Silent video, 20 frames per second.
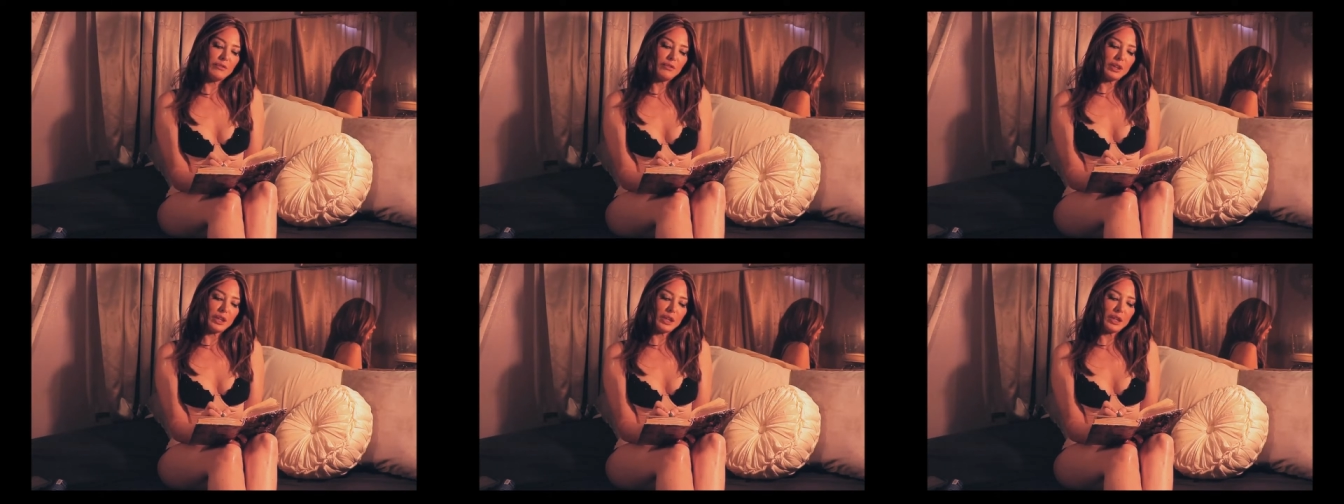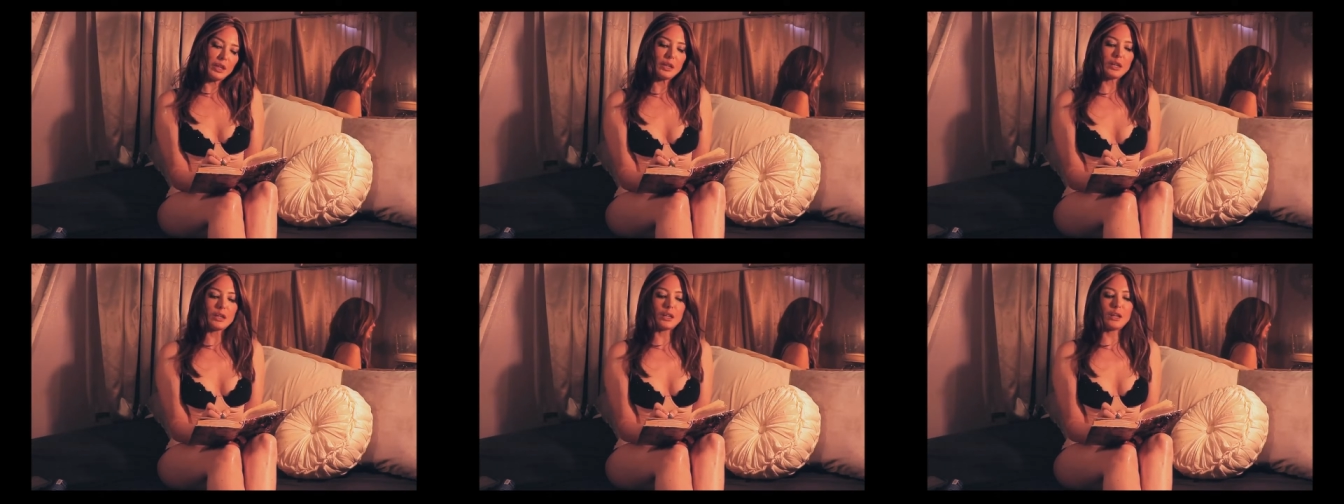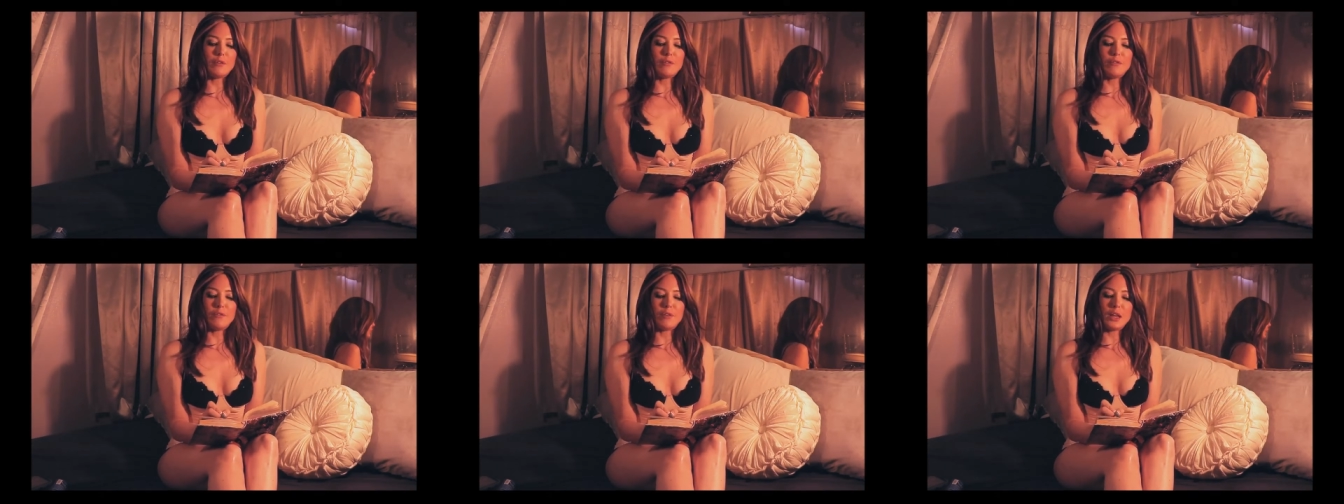week
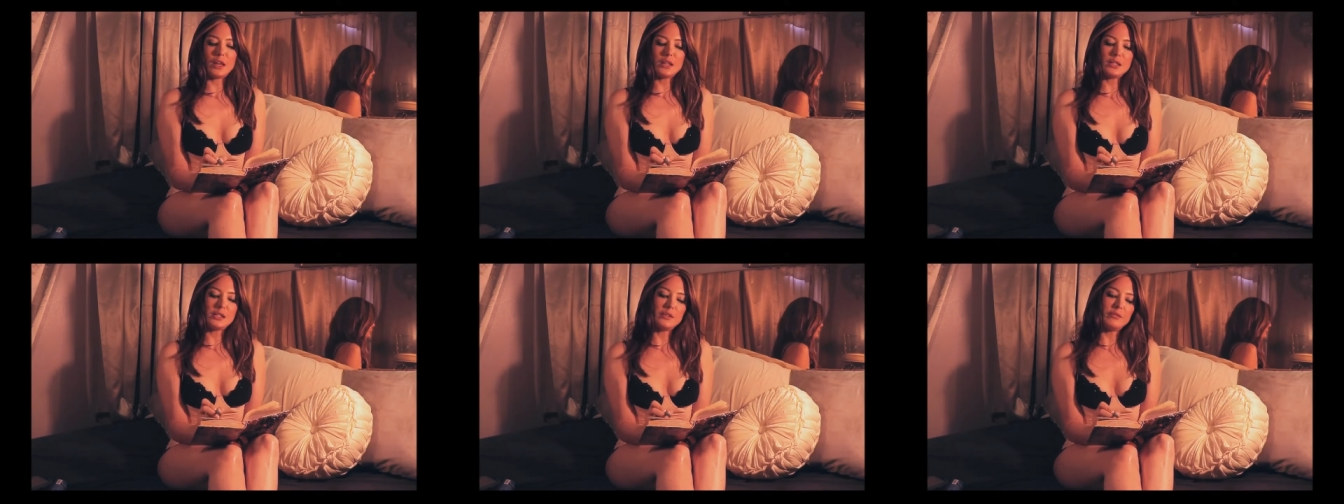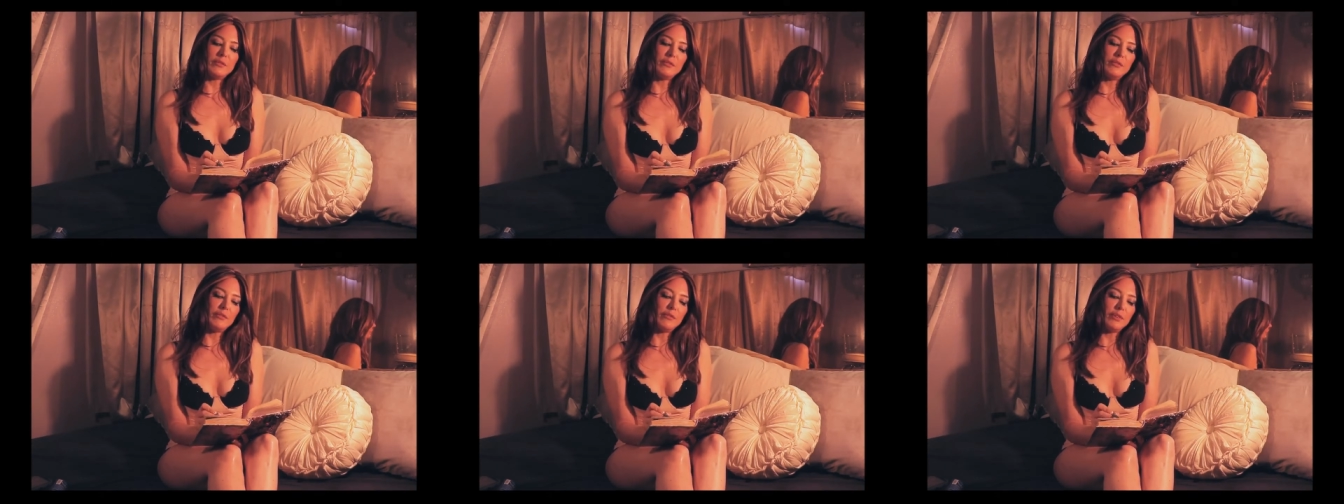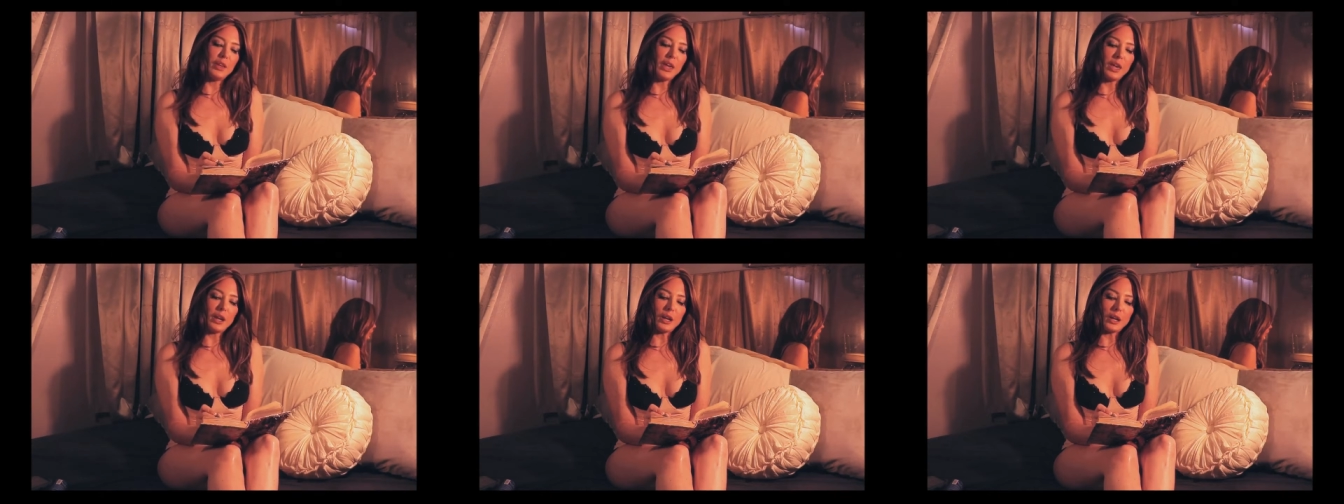was
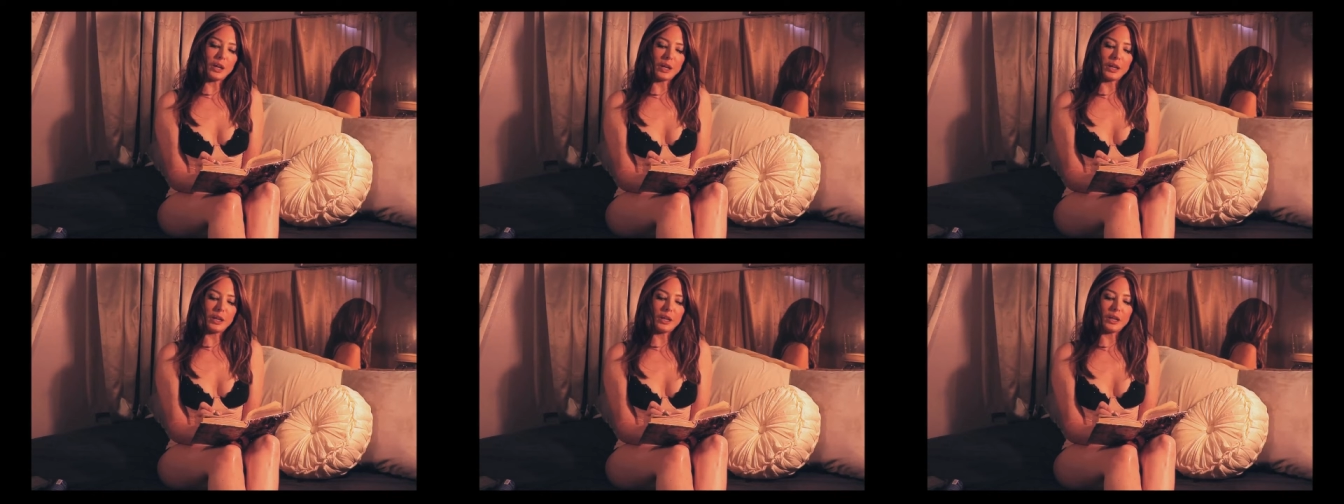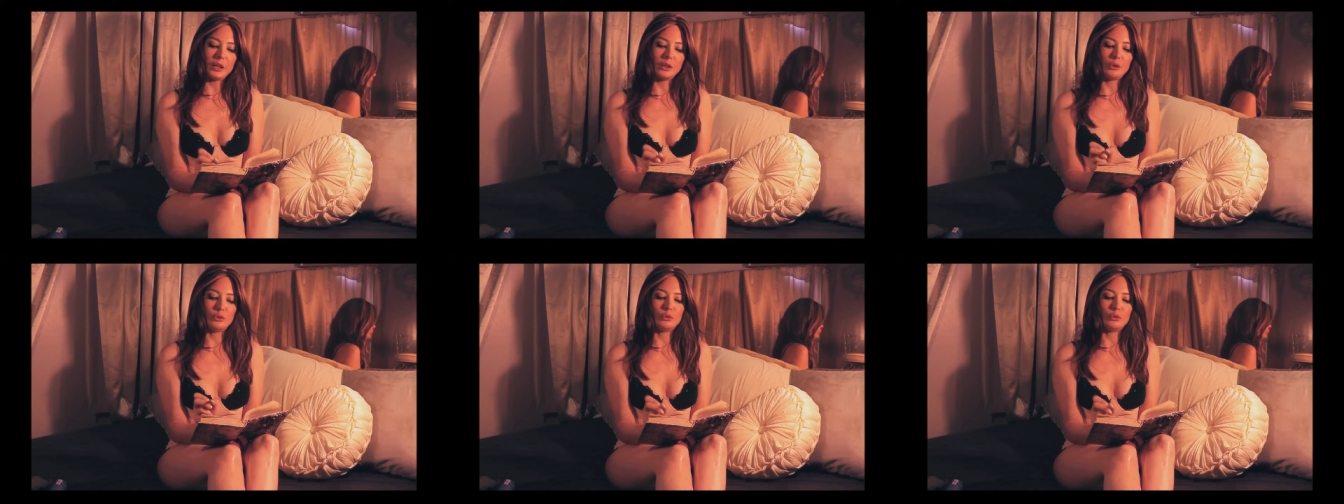very